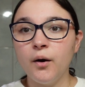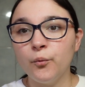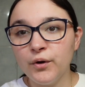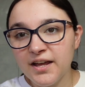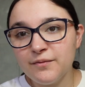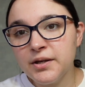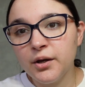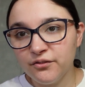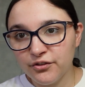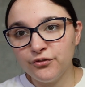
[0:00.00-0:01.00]
We have been
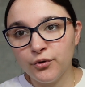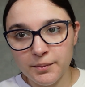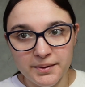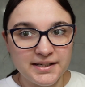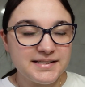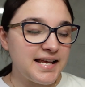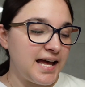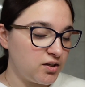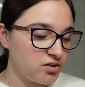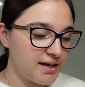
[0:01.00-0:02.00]
going for four minutes.
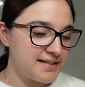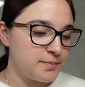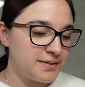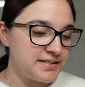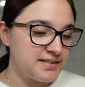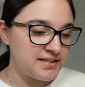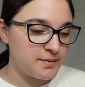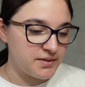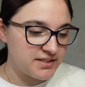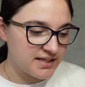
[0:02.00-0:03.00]
How long has it been since I
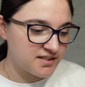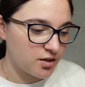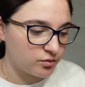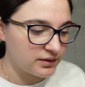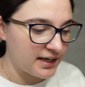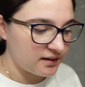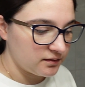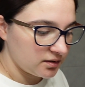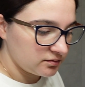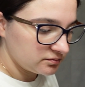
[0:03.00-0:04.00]
did the test though? I
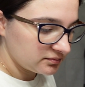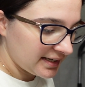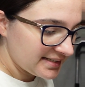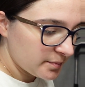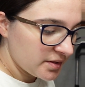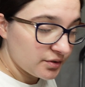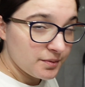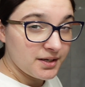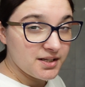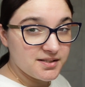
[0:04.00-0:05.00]
don't know. Has it been three
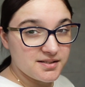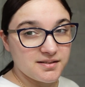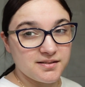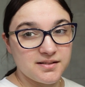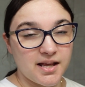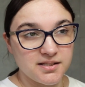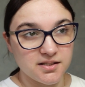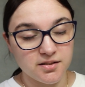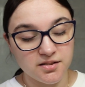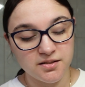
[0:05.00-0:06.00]
minutes? Has
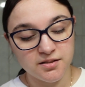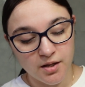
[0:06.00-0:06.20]
it?